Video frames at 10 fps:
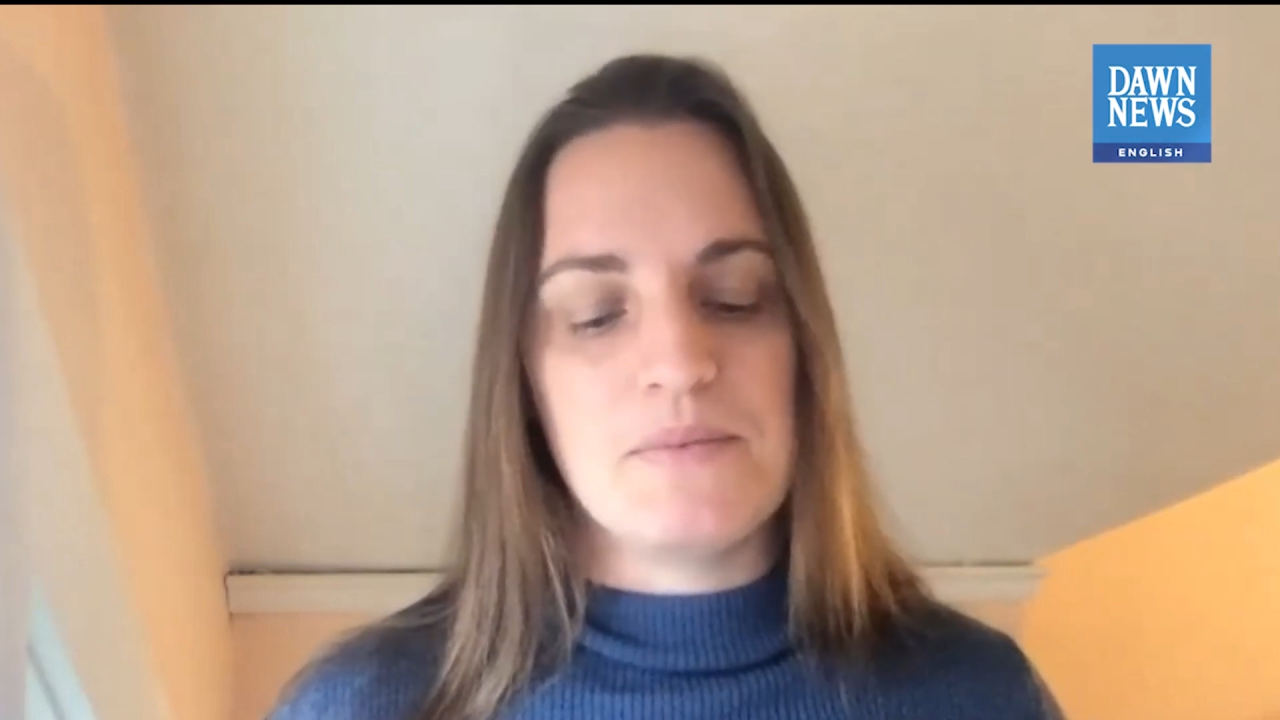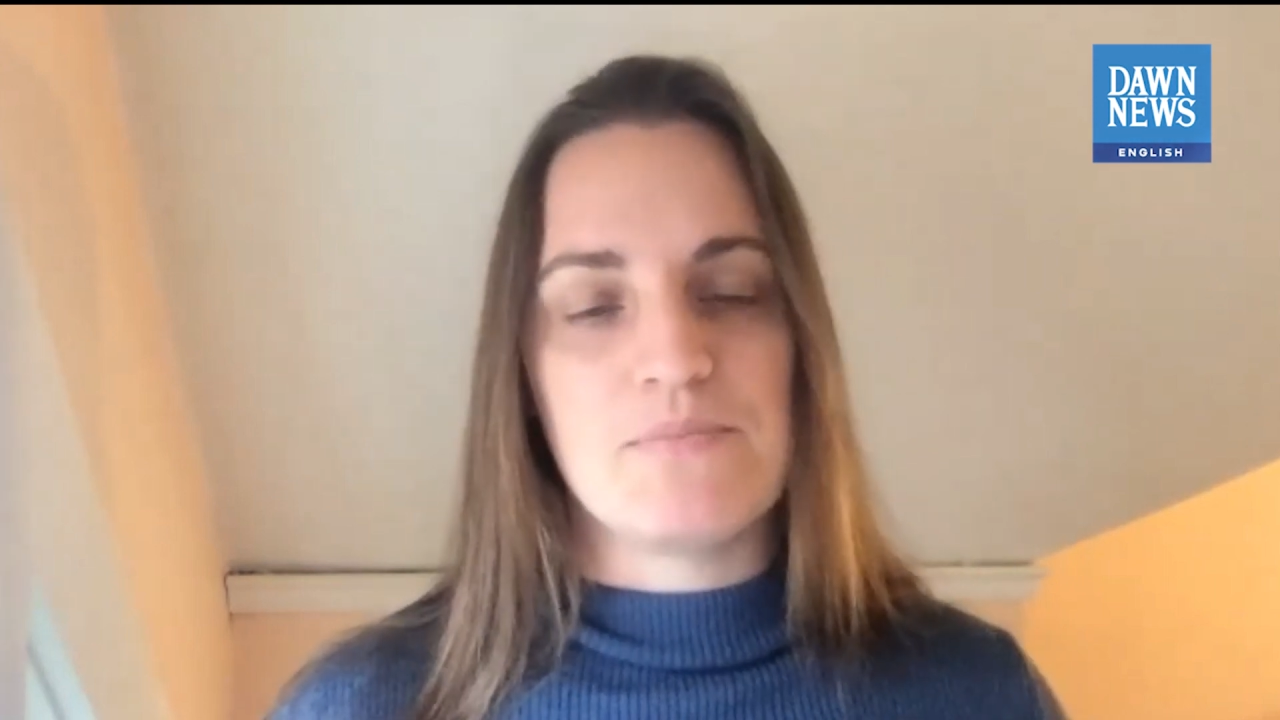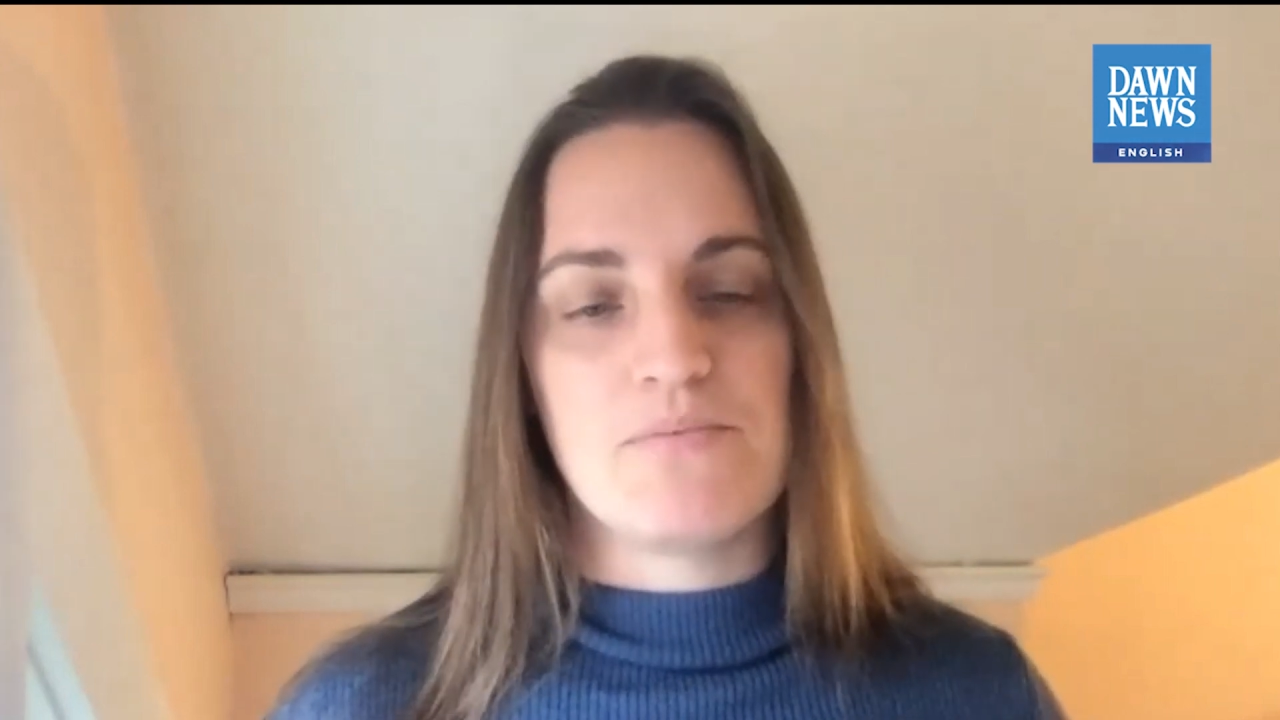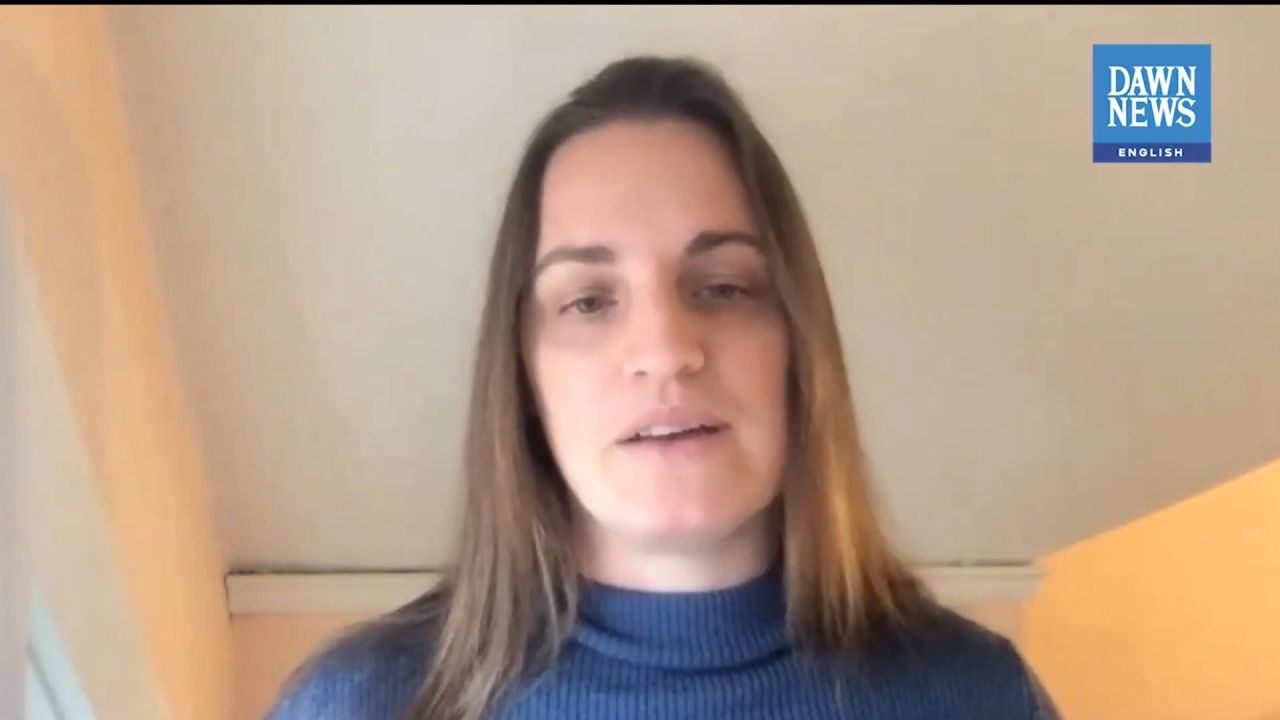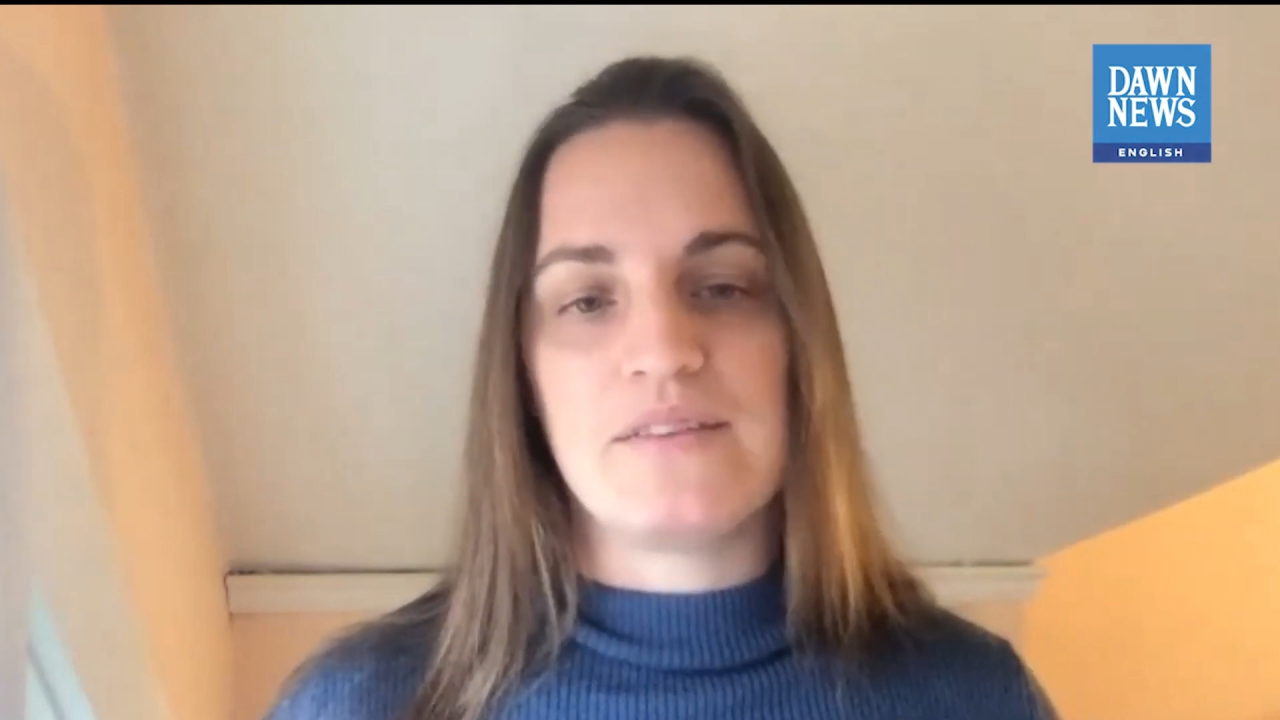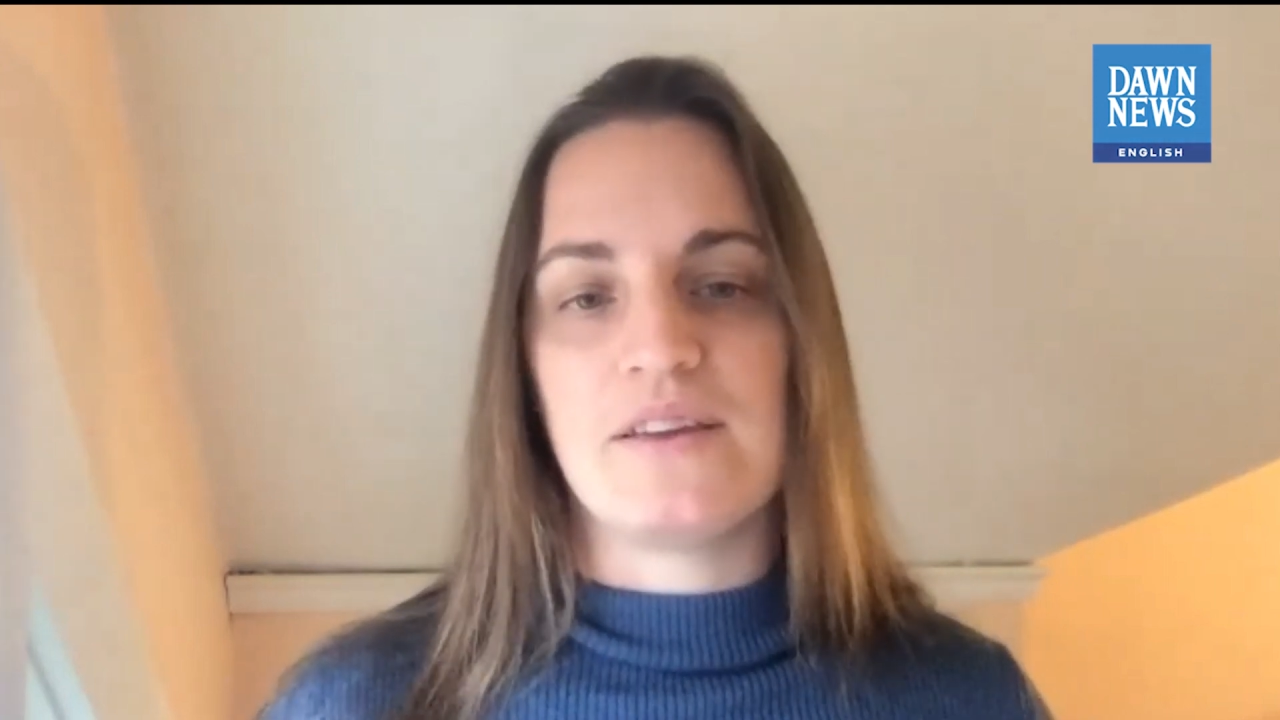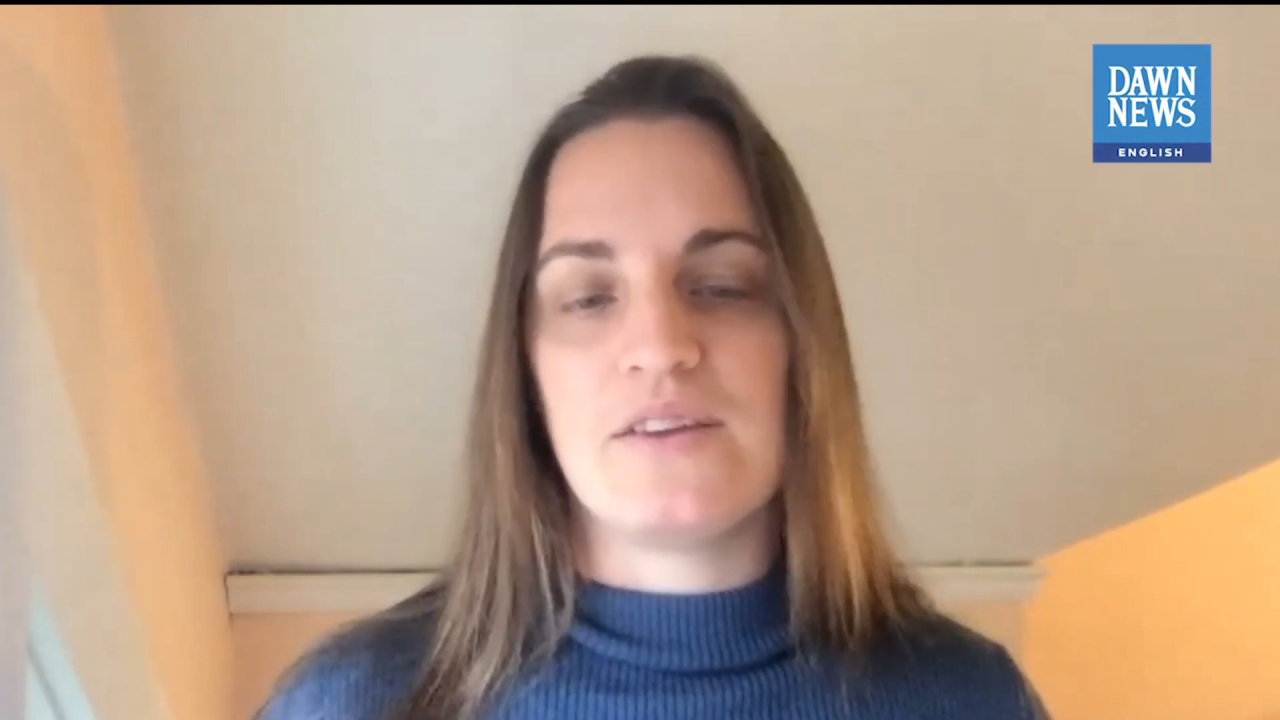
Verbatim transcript: is a process